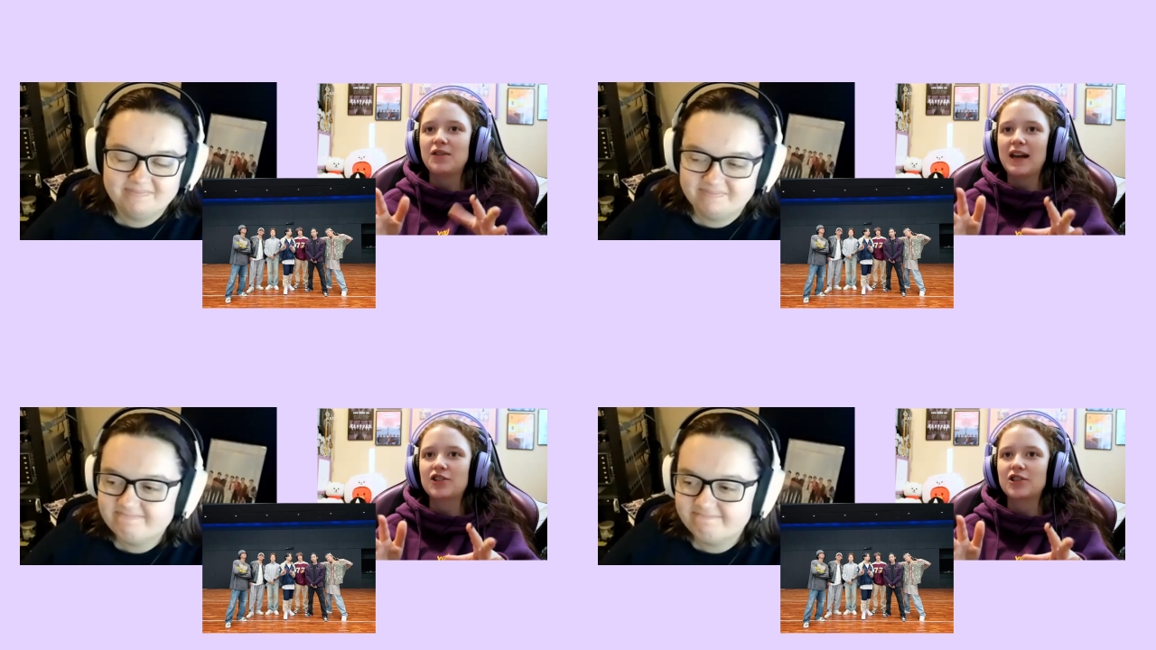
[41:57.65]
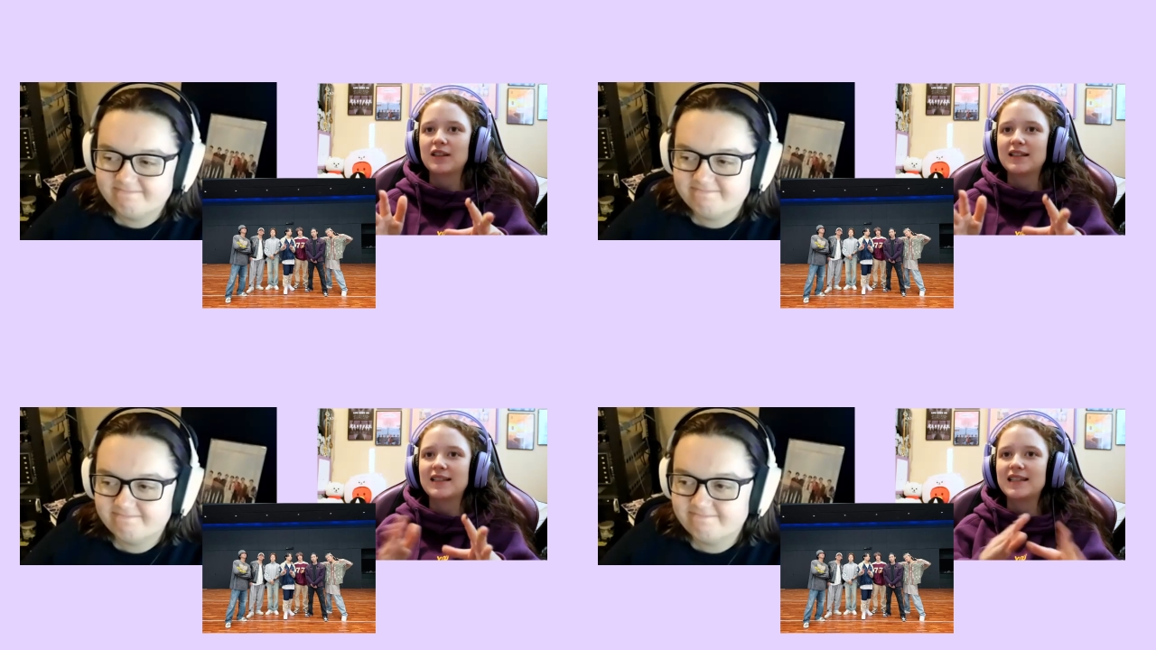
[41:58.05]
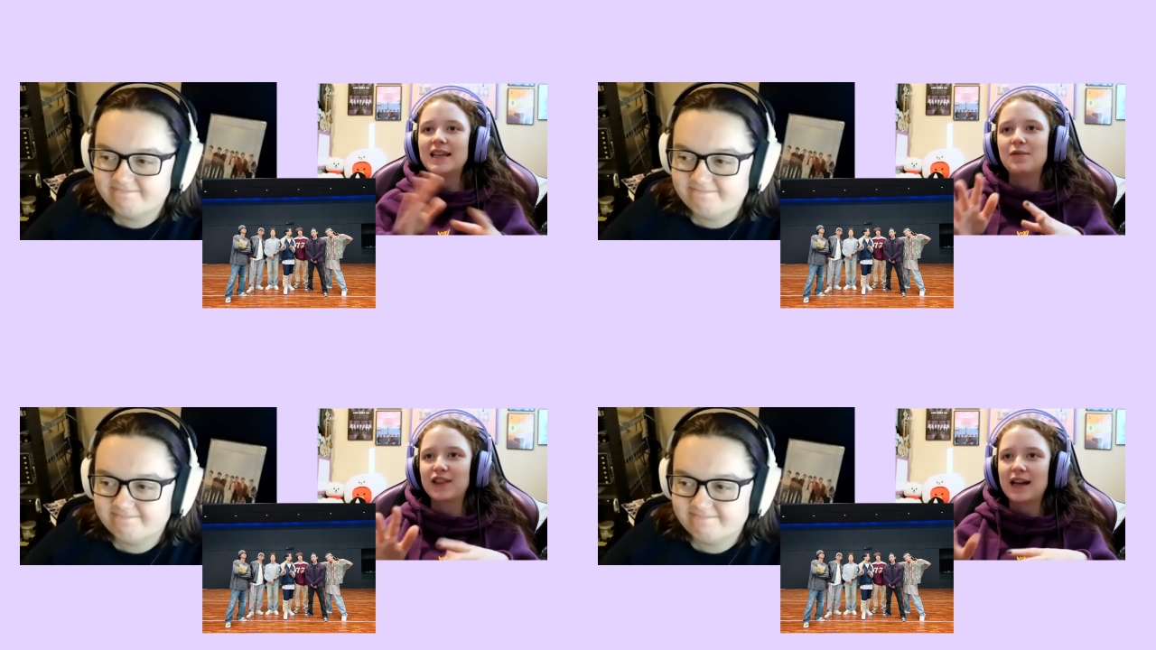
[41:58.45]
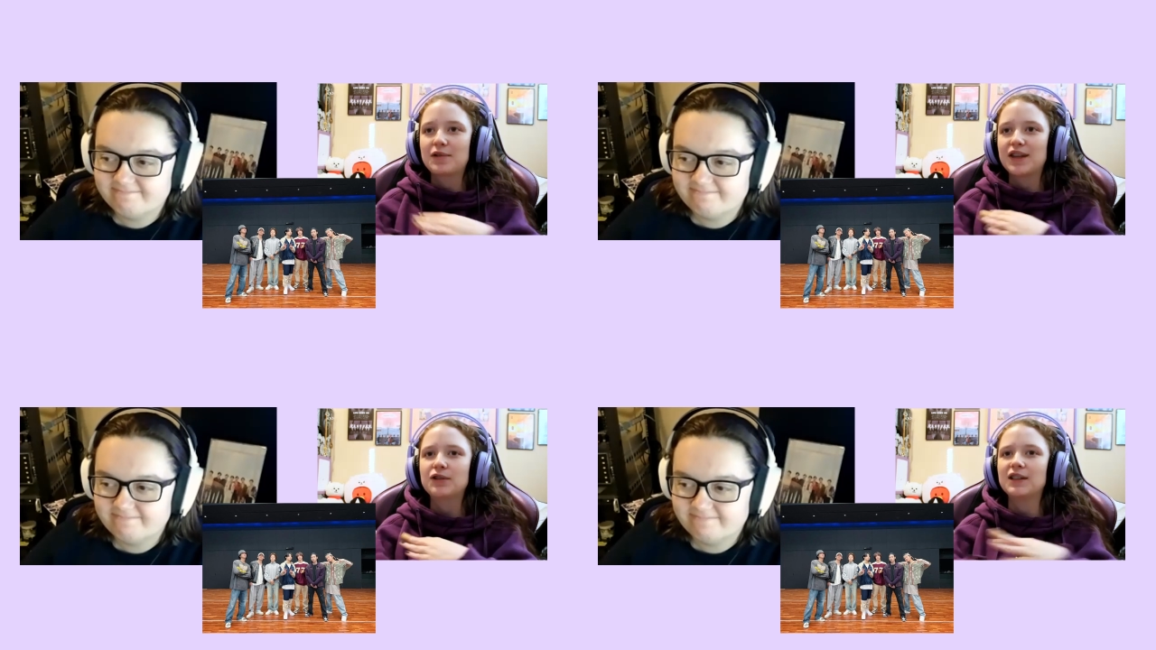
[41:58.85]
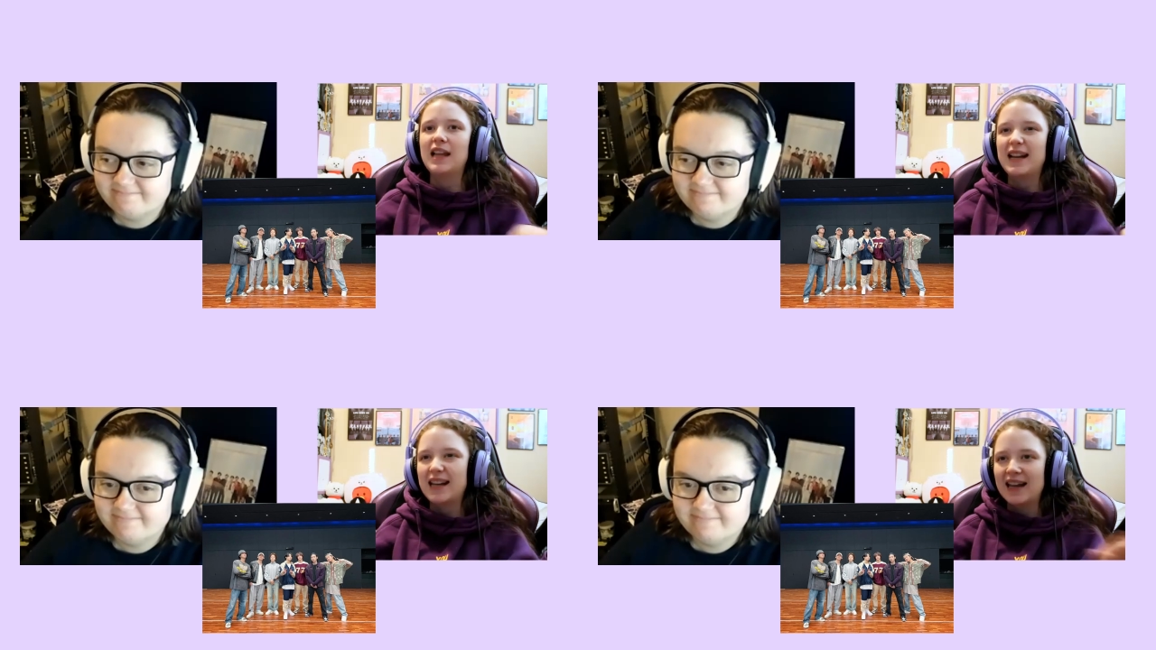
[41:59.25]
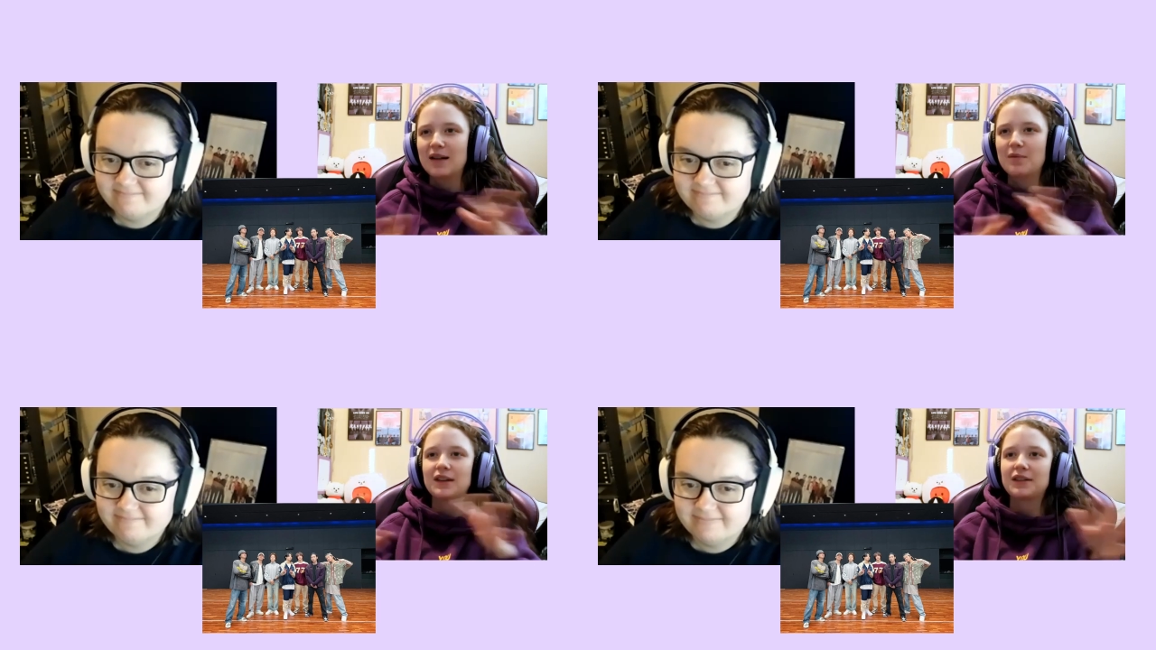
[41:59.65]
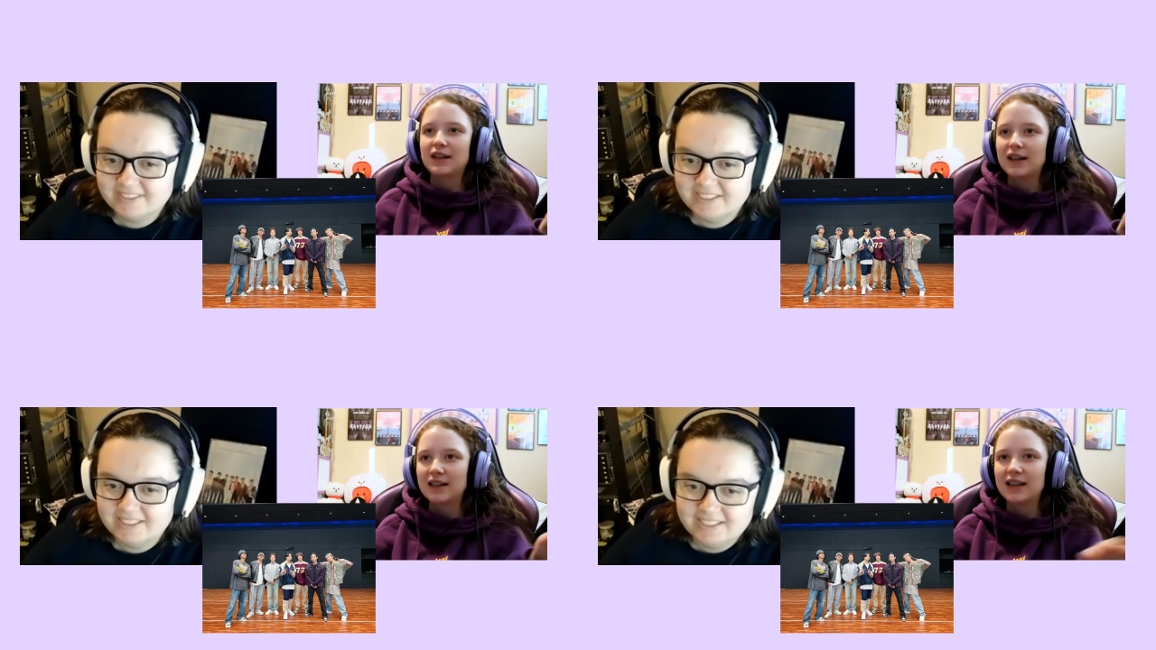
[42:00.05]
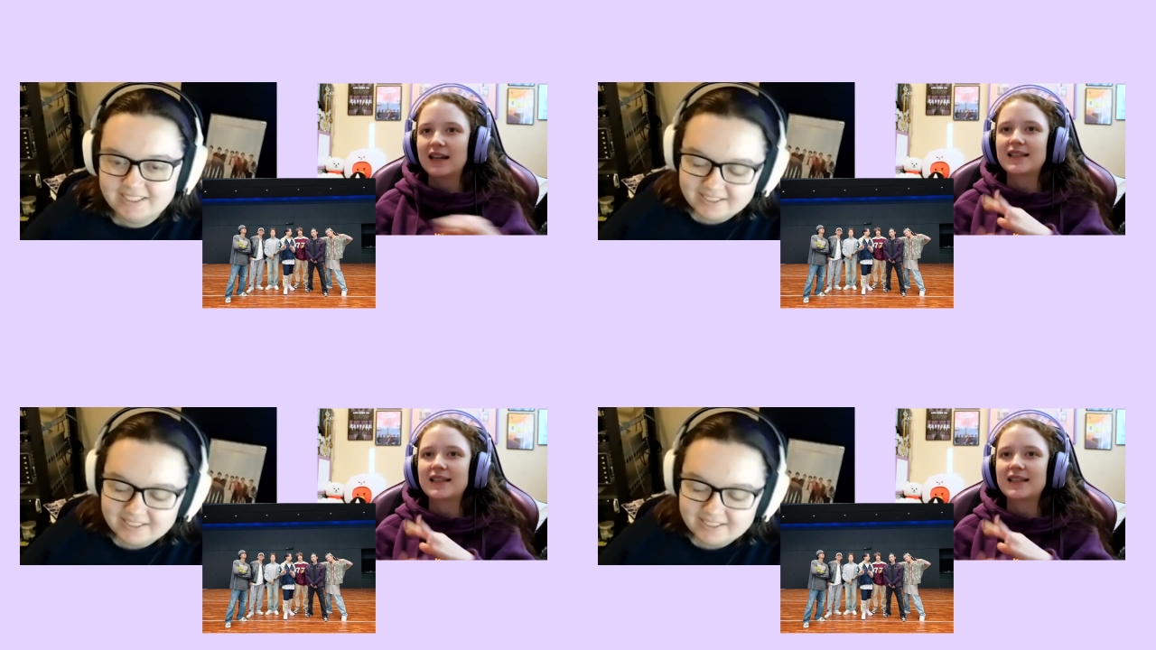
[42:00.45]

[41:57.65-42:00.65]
Speaker 1: you can actually see with like without the lighting and without the like